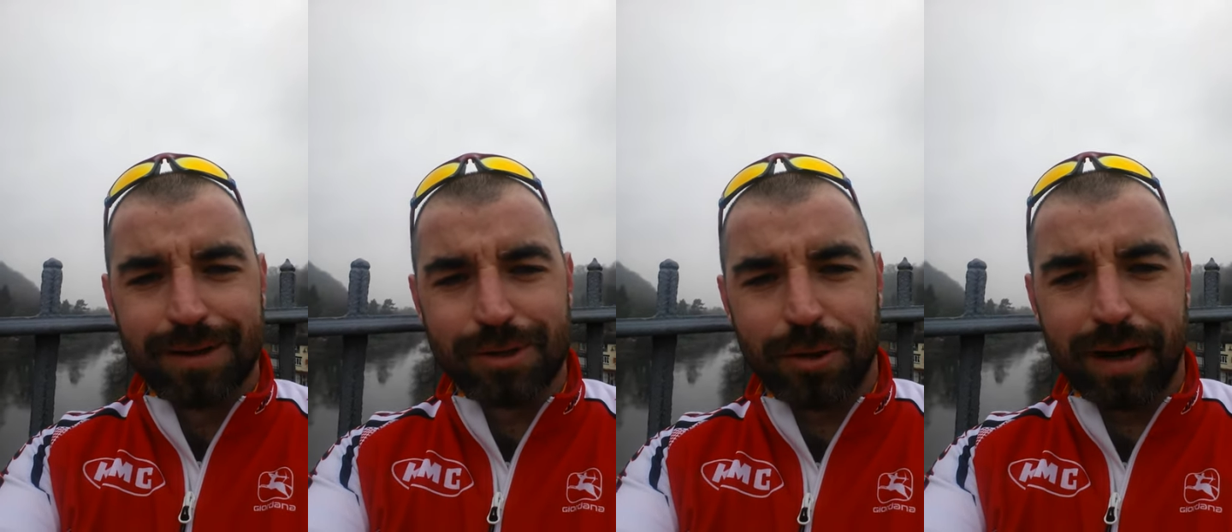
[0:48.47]

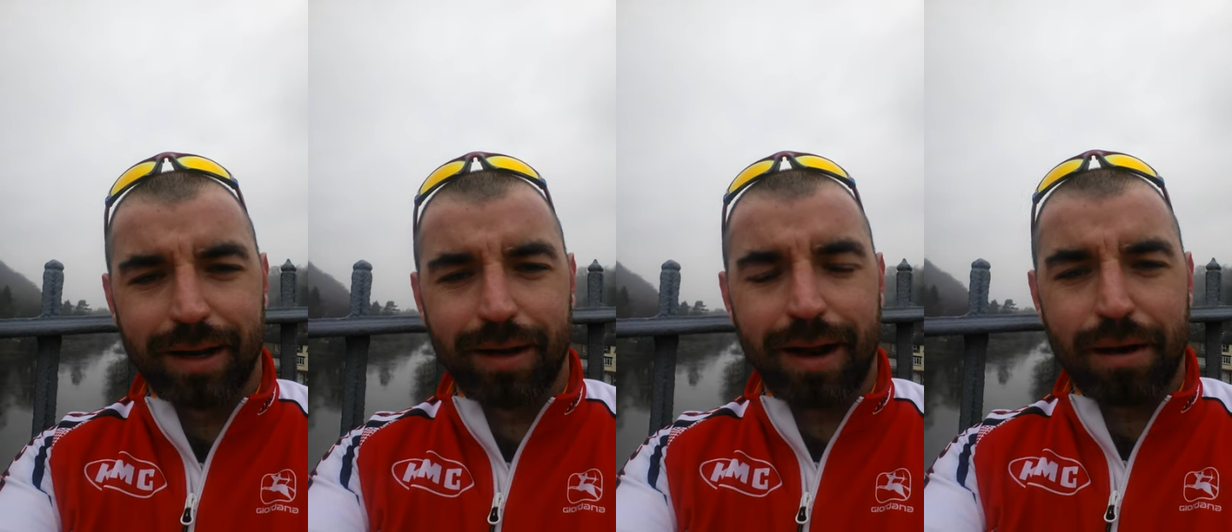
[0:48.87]
So I had a
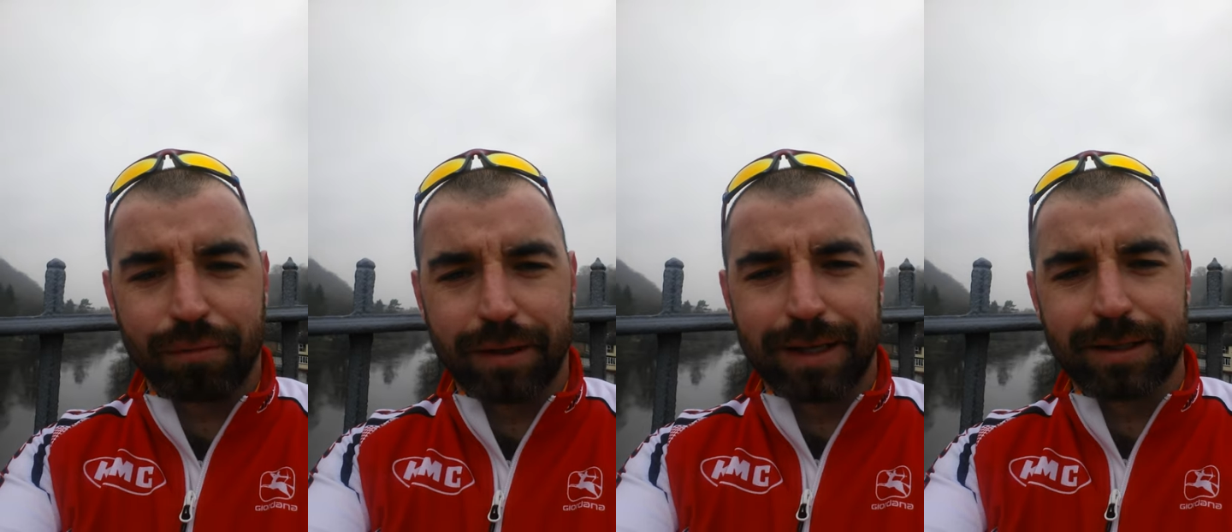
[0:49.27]
little
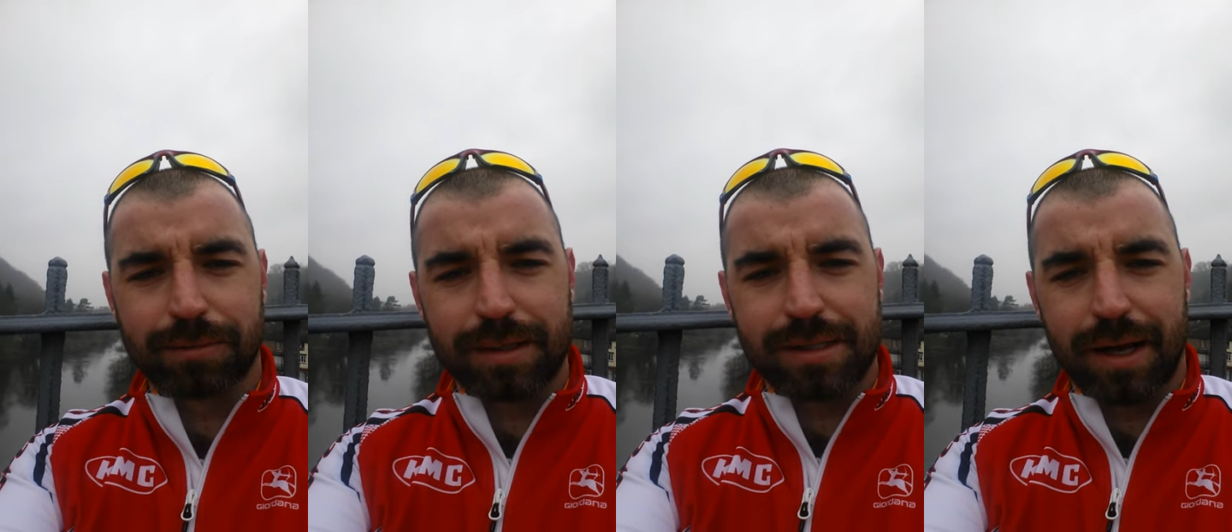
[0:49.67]
laugh and a giggle
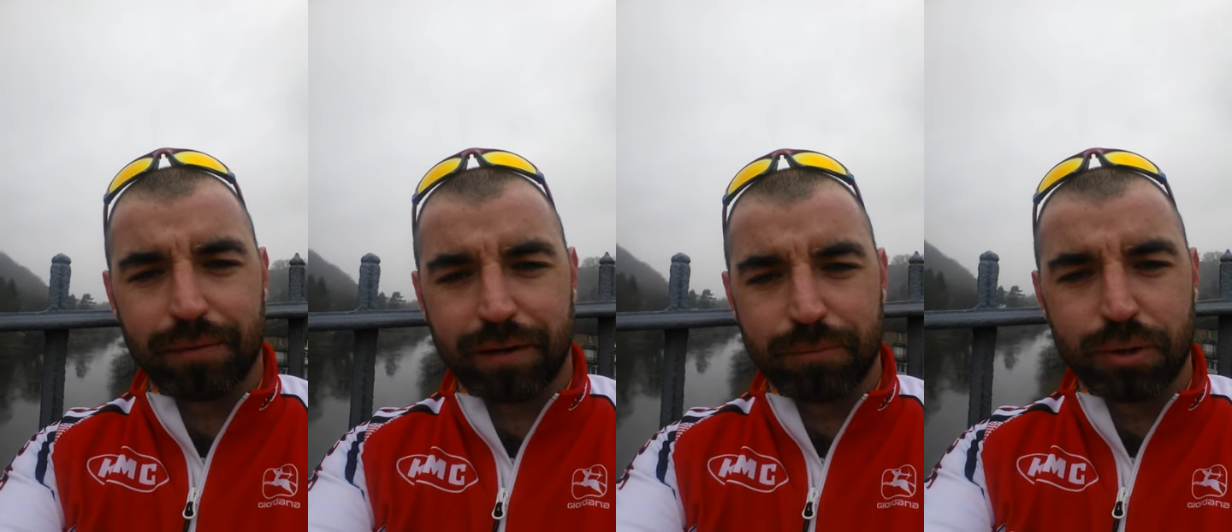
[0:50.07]
to
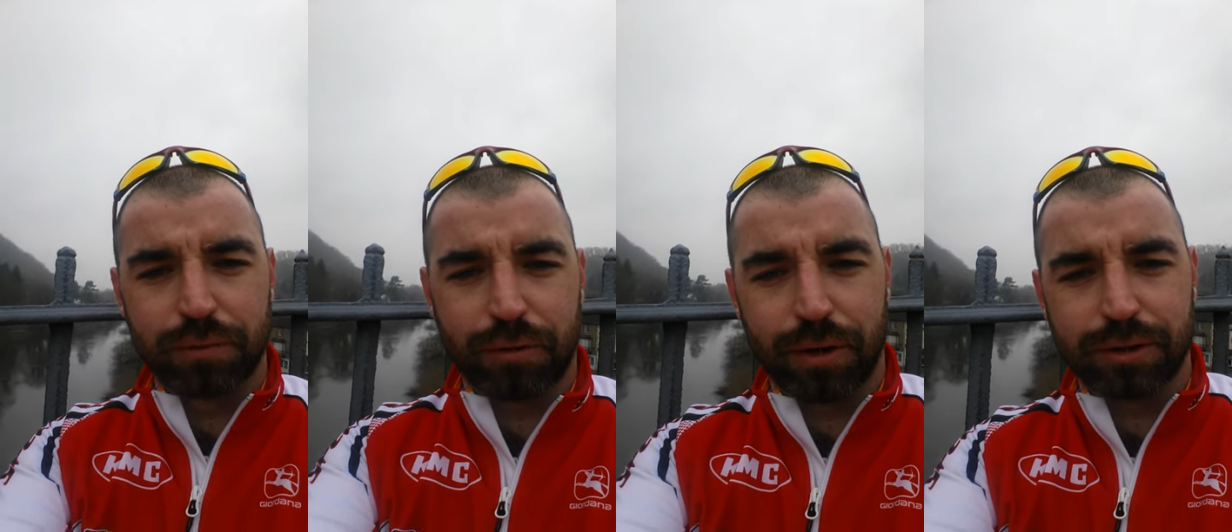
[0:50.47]
myself, and I
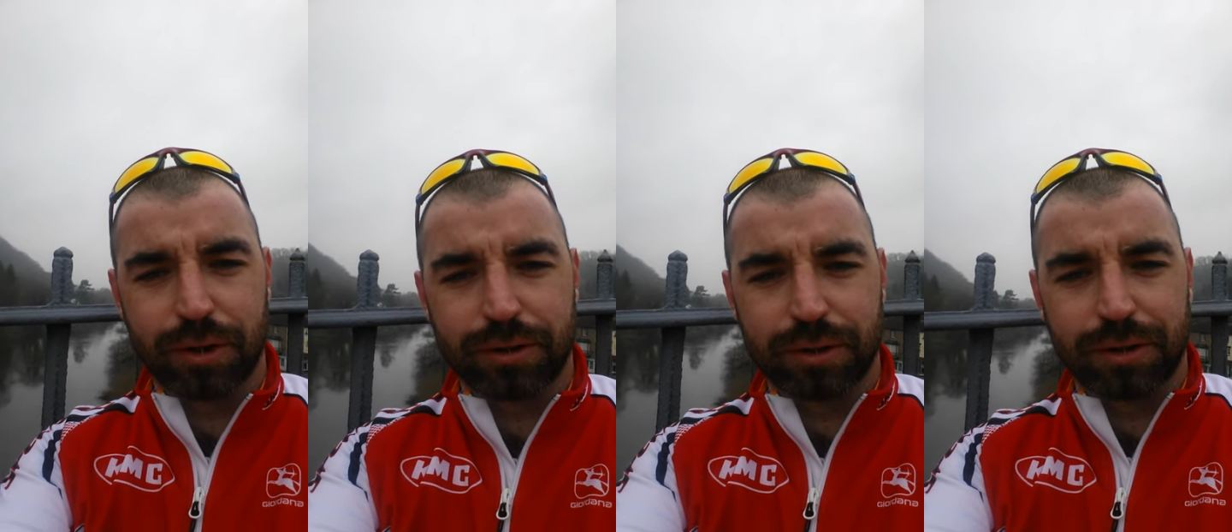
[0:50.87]
moved across
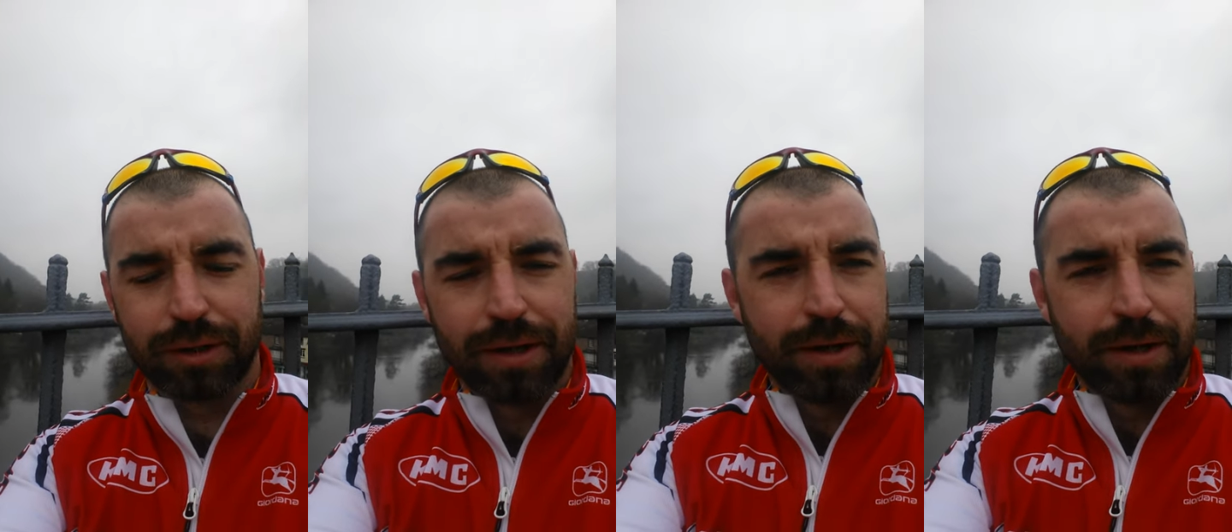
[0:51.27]
here to